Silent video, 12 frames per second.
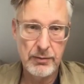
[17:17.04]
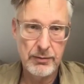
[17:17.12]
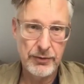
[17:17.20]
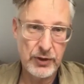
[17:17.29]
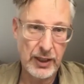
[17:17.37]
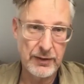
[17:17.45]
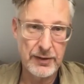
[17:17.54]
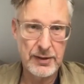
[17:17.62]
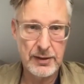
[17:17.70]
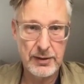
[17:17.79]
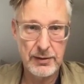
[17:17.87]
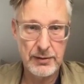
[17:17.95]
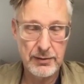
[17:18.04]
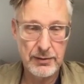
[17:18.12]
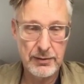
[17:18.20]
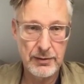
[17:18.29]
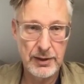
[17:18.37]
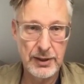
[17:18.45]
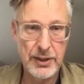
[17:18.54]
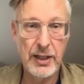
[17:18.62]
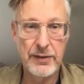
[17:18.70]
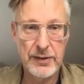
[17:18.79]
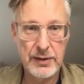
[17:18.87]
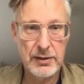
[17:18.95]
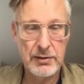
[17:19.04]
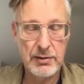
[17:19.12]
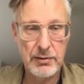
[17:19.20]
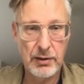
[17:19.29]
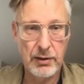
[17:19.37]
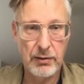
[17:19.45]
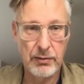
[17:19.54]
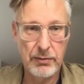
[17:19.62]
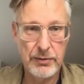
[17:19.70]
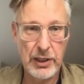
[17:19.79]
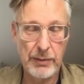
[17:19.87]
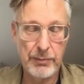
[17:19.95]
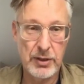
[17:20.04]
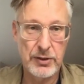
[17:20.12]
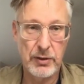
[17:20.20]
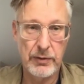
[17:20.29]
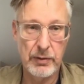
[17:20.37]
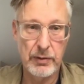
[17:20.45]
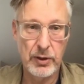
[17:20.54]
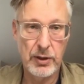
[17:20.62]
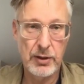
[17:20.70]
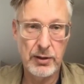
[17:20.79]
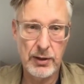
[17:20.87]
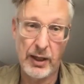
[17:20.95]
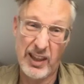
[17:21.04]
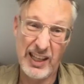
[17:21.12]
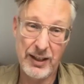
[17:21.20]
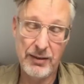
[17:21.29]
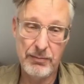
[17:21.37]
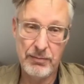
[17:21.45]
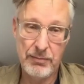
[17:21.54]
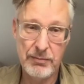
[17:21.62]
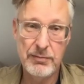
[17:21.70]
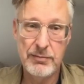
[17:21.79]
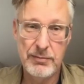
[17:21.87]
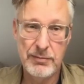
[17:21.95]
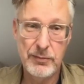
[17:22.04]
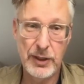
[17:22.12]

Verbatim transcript: tense intense uh, chapters of the book, I think. Mm, yeah.